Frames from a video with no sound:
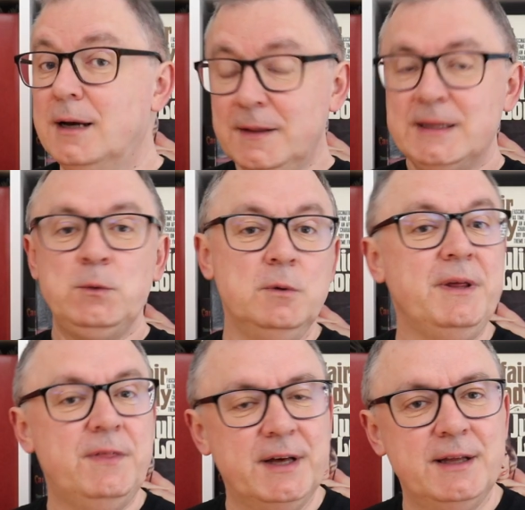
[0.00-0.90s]
and that will
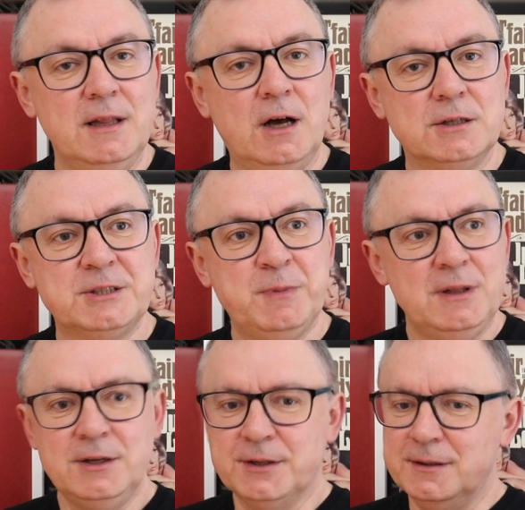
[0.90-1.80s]
be their loss.
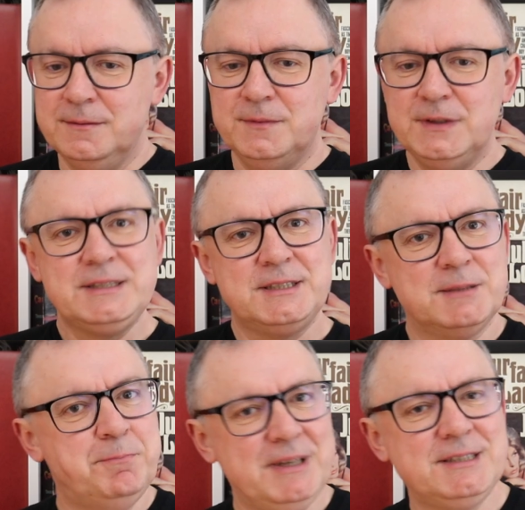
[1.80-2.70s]
But look, this is
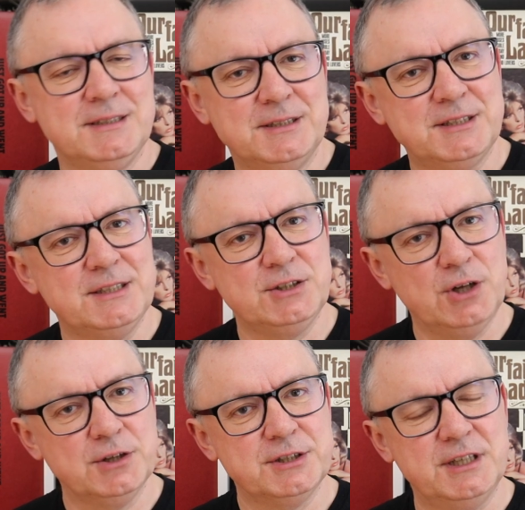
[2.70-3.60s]
a business, it's
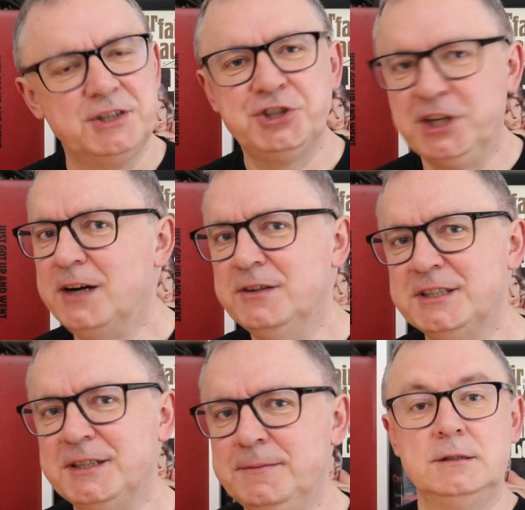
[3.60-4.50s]
not a
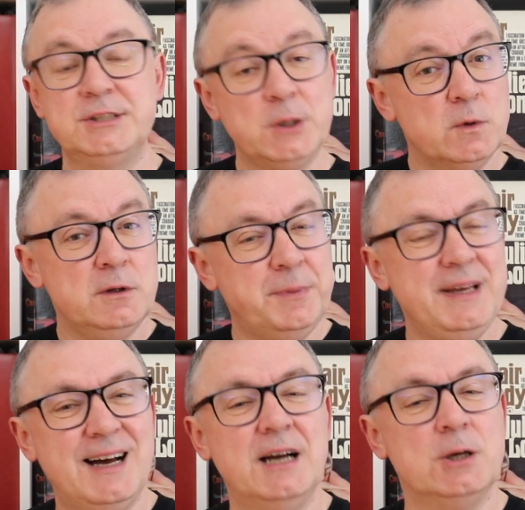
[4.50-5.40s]
charity. So it'll
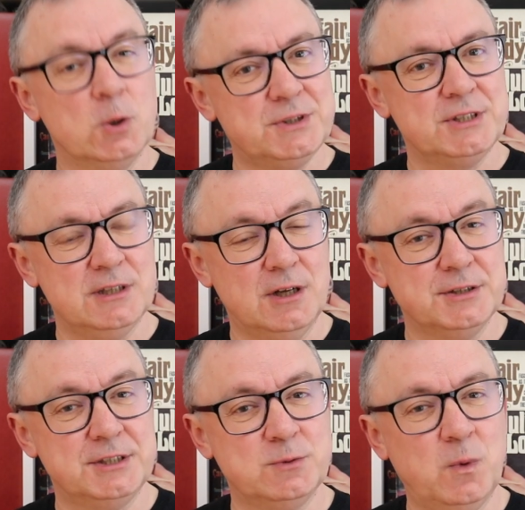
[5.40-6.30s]
be IOTA's
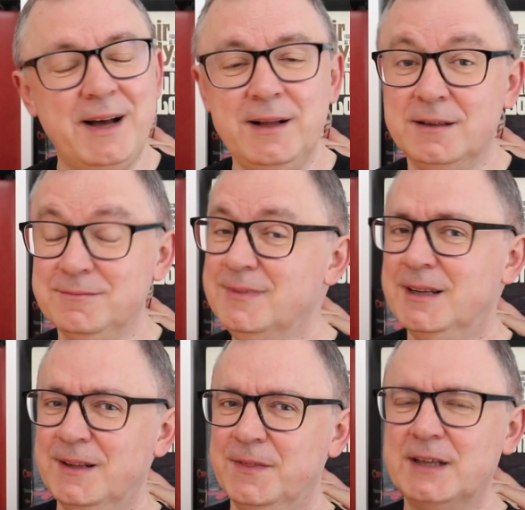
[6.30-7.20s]
loss as well, and
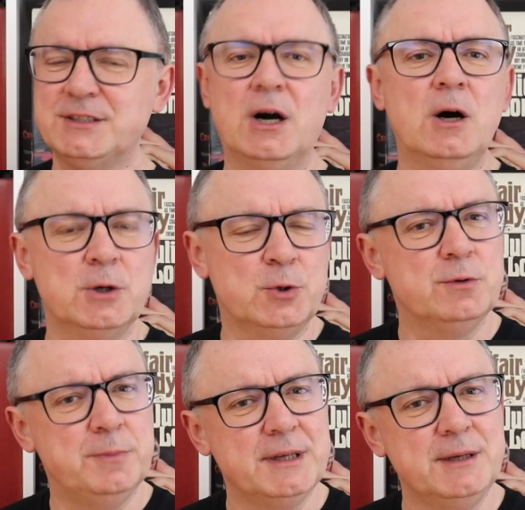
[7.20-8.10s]
that's
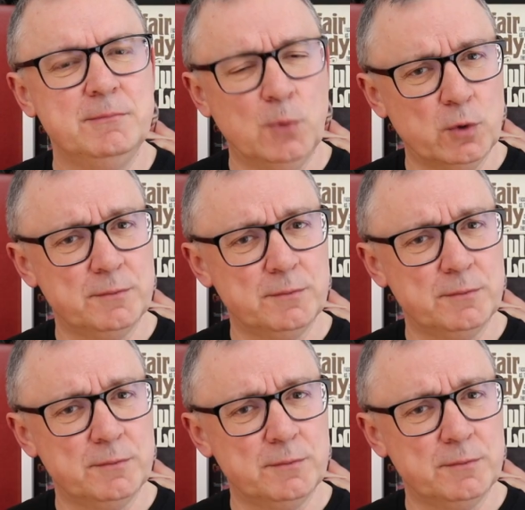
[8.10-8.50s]
arguably more